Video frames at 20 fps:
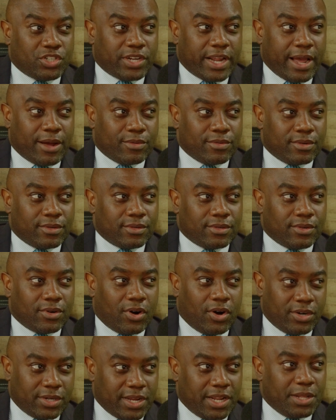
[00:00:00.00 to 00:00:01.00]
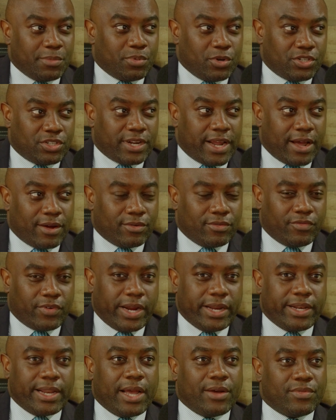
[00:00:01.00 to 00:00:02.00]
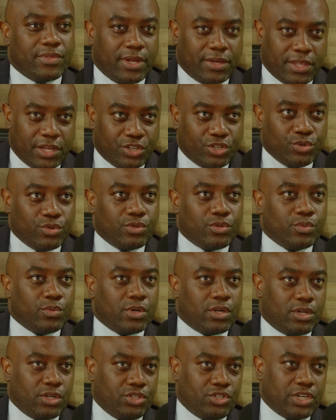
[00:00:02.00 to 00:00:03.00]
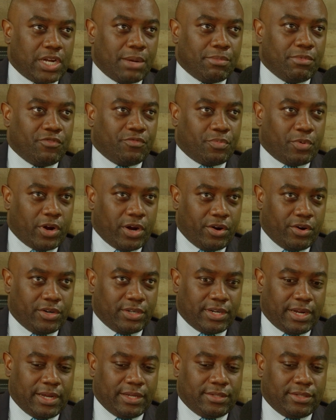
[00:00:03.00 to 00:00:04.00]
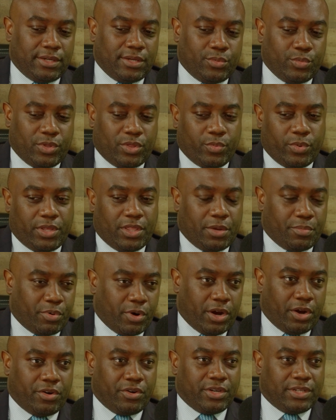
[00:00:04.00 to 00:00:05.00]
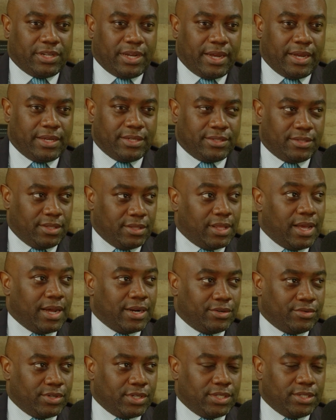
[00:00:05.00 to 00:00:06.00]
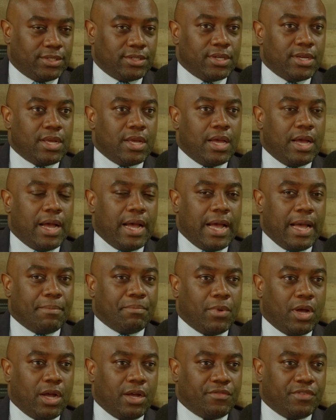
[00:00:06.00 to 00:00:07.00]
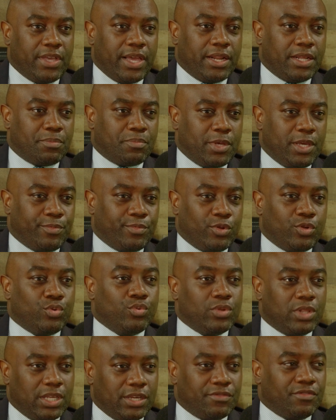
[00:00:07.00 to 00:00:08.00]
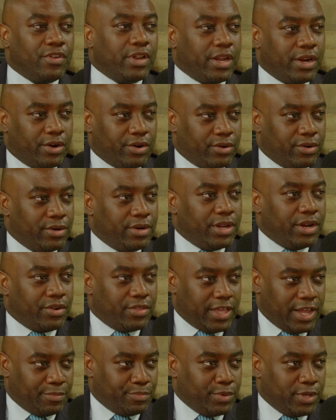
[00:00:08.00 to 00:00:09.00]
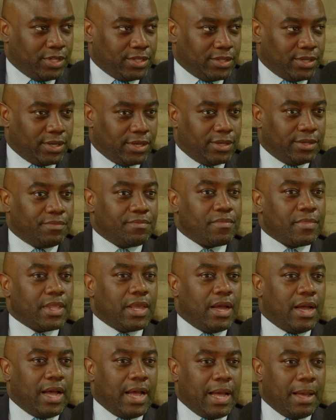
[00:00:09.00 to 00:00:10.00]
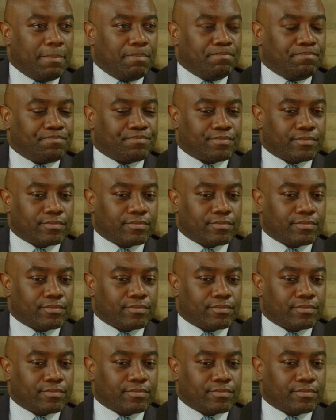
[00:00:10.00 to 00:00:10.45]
out. Life. Yeah, aren't getting, pushed out. Right, right, right, now, now they do do a good job of prioritizing with the way they prioritize the lotteries um, of getting people who live near near that building. Um,